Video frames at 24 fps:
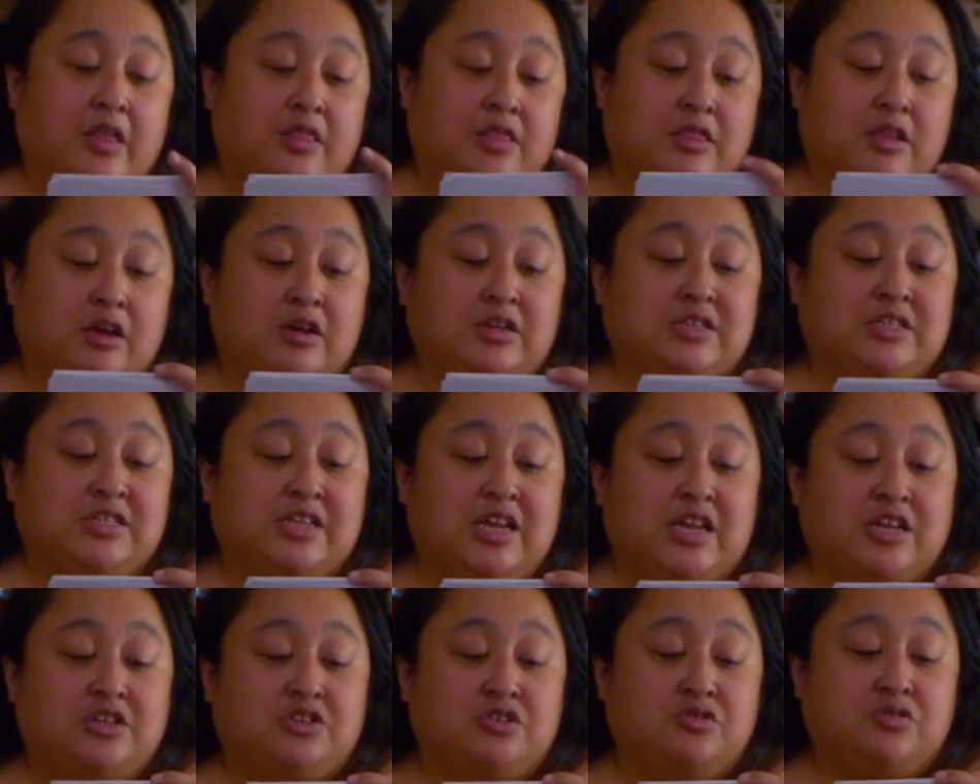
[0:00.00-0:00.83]

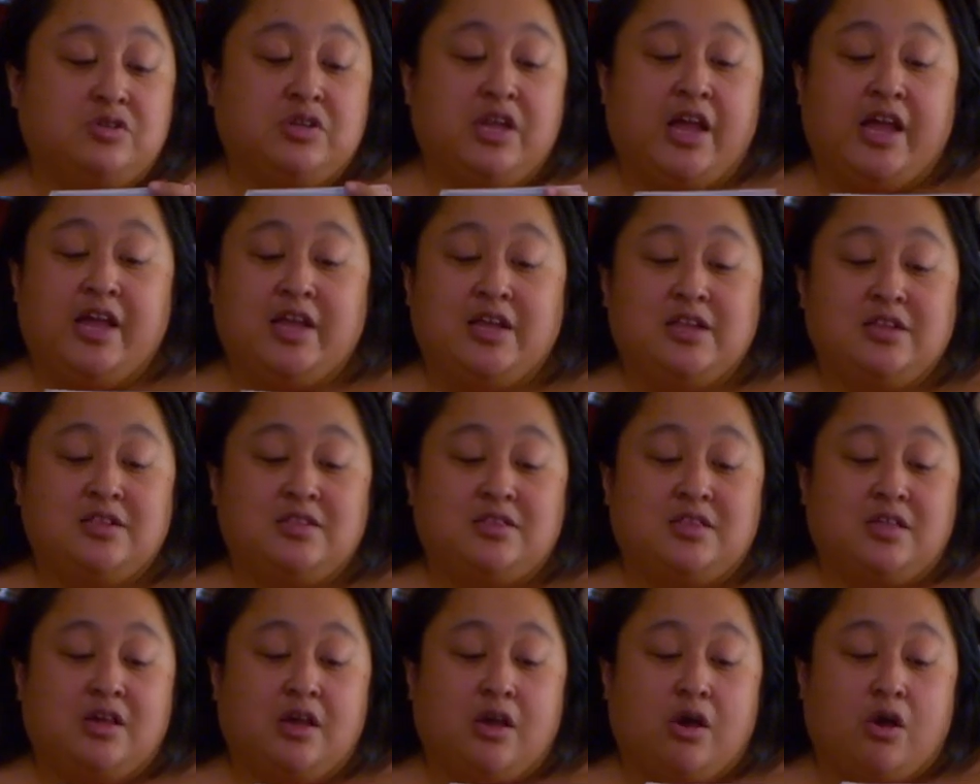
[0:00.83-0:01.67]
Thursday, June
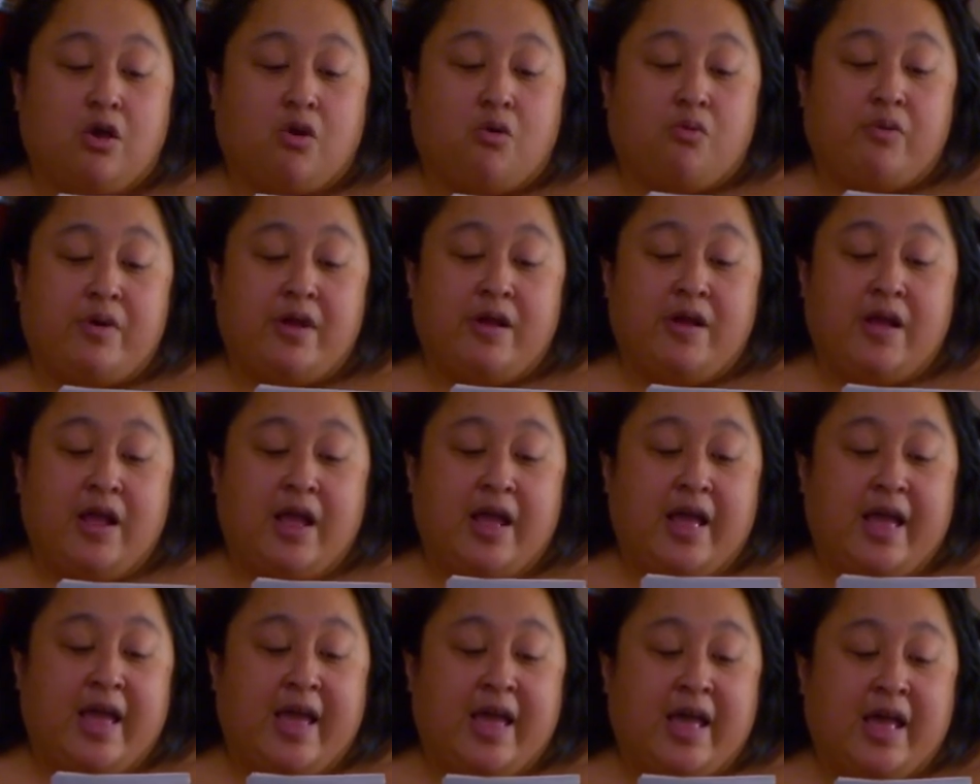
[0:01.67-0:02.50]
9th,
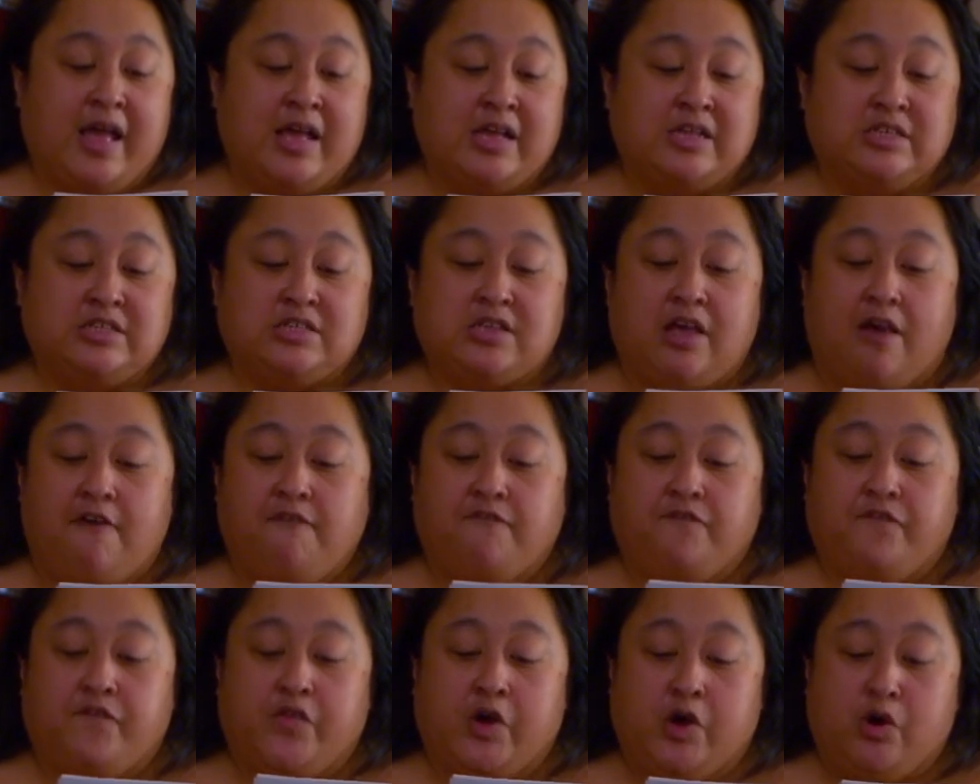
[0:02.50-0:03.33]
Queer as
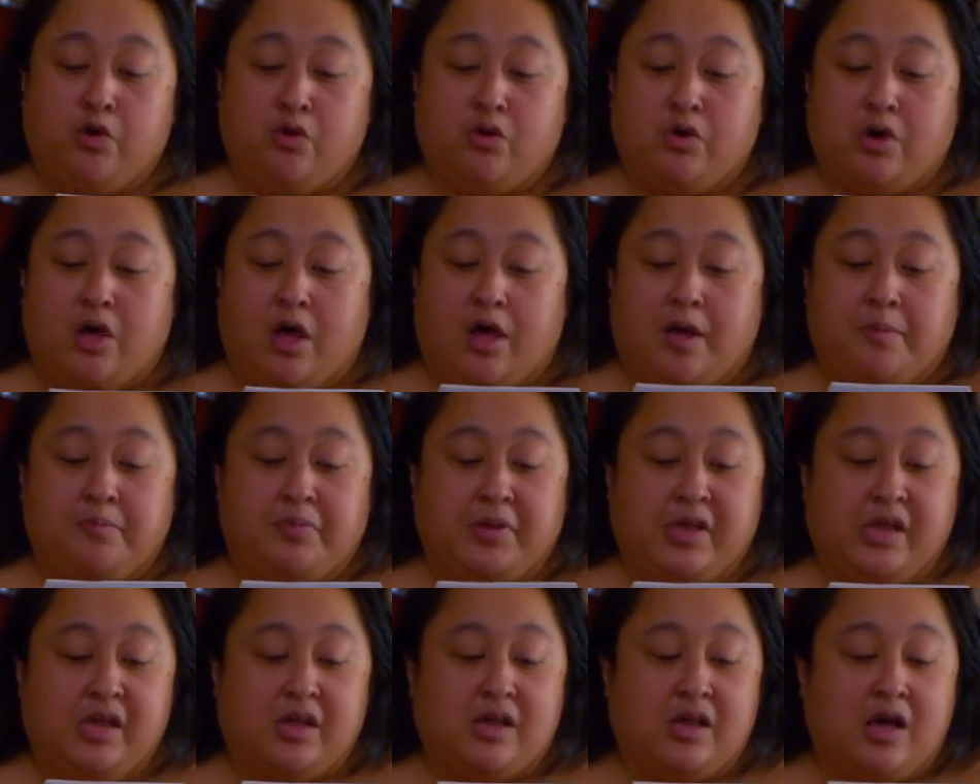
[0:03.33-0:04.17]
Folk on
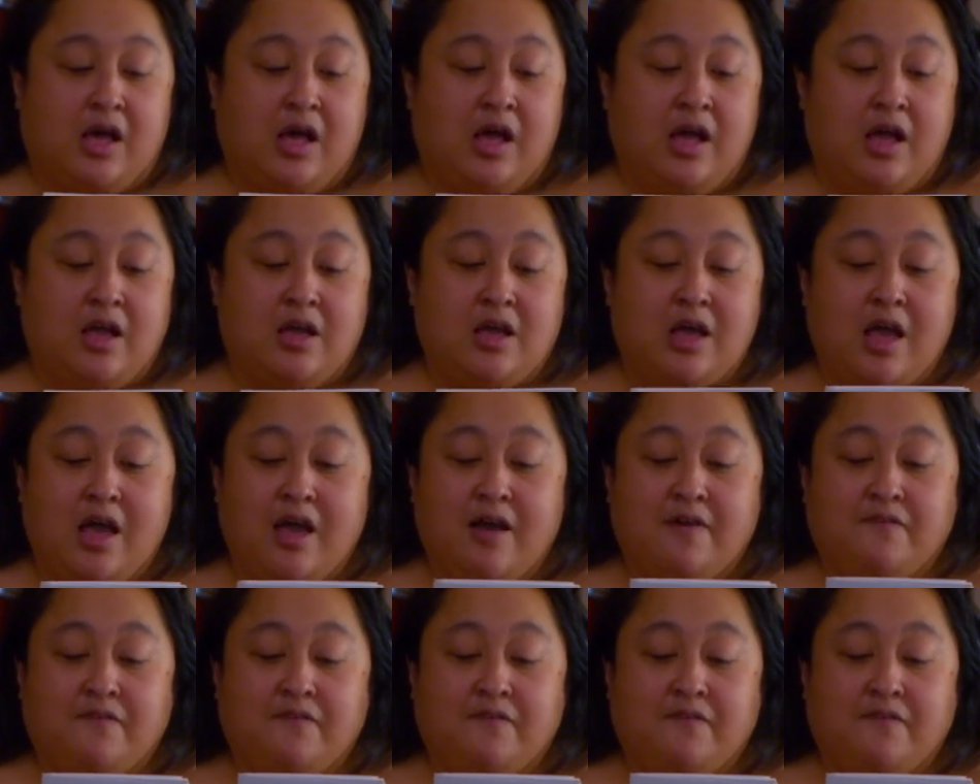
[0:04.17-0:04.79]
Peacock.